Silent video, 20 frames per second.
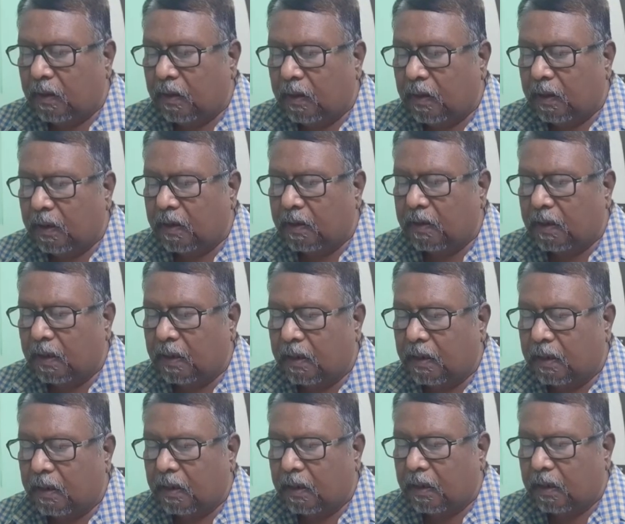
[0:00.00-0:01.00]
it is
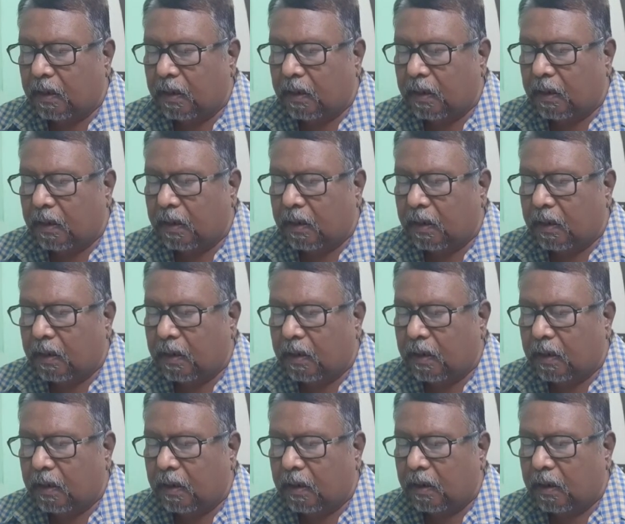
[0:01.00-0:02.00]
a
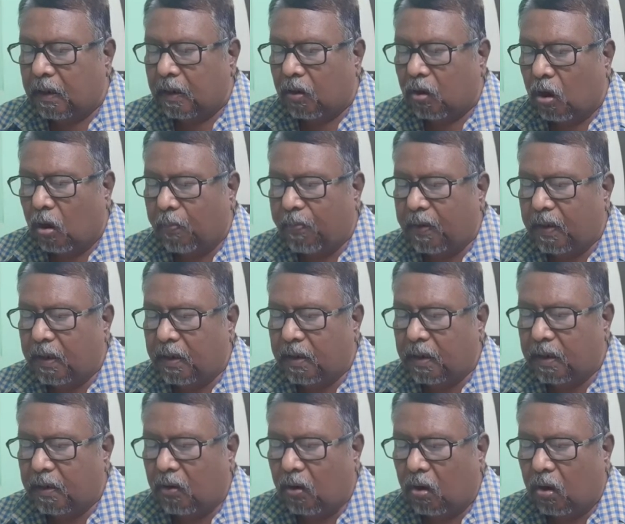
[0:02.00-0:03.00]

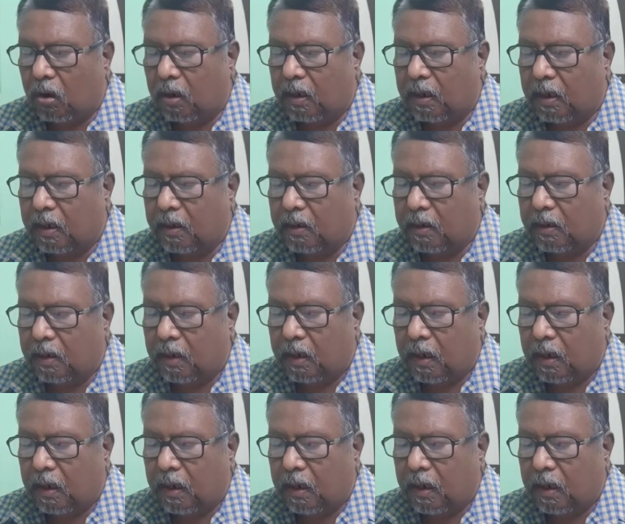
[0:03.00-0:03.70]
copulatory organ,